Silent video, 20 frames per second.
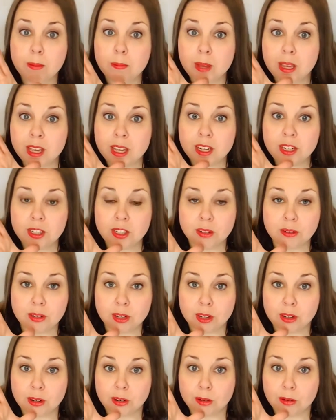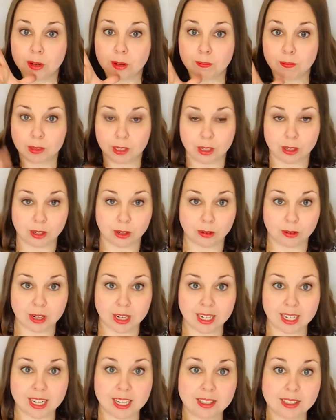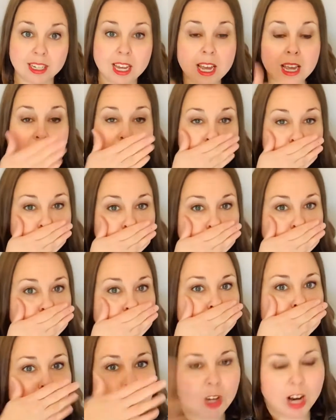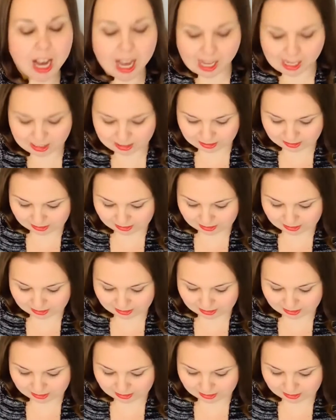and you know it, blow a kiss. Mwah!